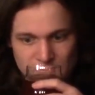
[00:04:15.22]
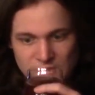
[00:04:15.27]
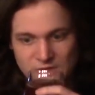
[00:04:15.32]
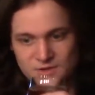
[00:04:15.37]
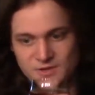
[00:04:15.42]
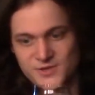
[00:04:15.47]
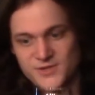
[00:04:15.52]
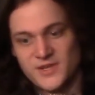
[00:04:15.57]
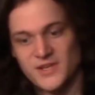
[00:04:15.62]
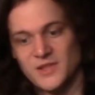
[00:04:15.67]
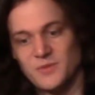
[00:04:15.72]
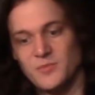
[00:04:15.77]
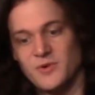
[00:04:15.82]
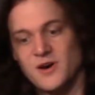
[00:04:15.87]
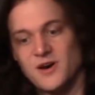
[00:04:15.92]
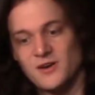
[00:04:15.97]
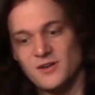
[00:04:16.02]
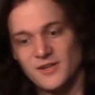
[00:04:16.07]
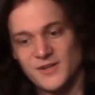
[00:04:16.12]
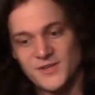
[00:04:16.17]
Just like the
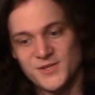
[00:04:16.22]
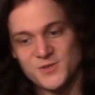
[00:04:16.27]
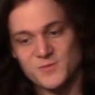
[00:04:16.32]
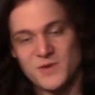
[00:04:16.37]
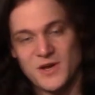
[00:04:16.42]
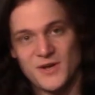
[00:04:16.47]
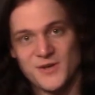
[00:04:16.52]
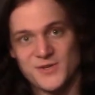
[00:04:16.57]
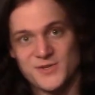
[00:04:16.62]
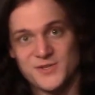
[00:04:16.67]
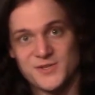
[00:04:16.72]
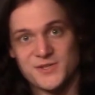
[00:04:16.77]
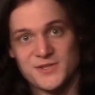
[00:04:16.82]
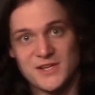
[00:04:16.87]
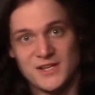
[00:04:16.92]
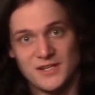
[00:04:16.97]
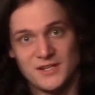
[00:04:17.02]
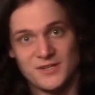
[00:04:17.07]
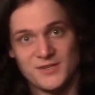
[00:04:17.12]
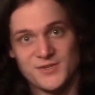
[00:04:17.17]
bottle, it smells
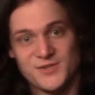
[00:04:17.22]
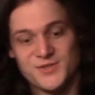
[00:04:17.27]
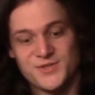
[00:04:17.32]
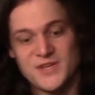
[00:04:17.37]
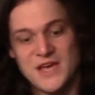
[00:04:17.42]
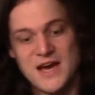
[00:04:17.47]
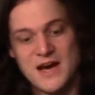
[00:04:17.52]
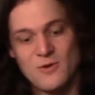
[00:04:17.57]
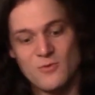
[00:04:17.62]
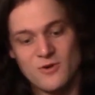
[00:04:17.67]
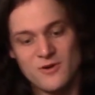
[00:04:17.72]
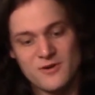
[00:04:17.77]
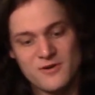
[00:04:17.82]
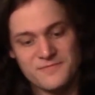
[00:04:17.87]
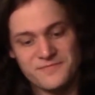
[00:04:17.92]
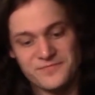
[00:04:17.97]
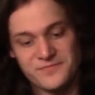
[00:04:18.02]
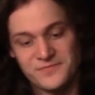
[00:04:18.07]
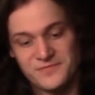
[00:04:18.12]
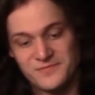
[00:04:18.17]
a little sour,
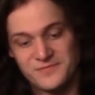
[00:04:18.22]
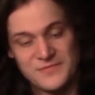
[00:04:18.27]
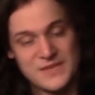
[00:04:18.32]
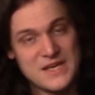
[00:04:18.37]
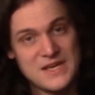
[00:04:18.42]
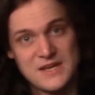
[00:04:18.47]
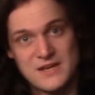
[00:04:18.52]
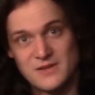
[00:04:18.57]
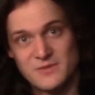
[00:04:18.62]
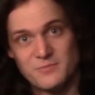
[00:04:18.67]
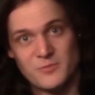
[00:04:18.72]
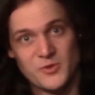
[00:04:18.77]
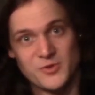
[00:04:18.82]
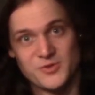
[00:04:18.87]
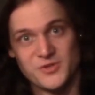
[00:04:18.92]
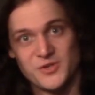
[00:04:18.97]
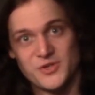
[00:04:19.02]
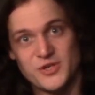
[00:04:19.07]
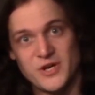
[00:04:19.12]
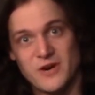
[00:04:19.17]

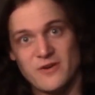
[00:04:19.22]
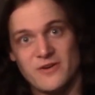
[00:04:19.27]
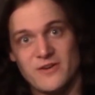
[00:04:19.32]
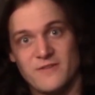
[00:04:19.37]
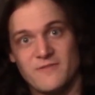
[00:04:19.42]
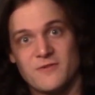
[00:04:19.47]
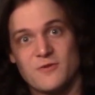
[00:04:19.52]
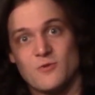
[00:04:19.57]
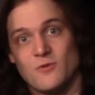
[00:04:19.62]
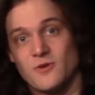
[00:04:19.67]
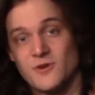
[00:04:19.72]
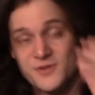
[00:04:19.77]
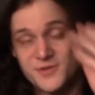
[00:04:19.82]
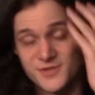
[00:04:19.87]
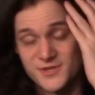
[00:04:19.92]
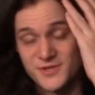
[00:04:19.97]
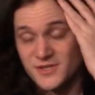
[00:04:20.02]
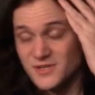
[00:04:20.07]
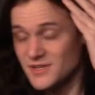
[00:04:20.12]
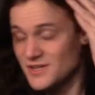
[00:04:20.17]
mostly cherry, of
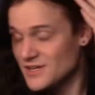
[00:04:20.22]
course.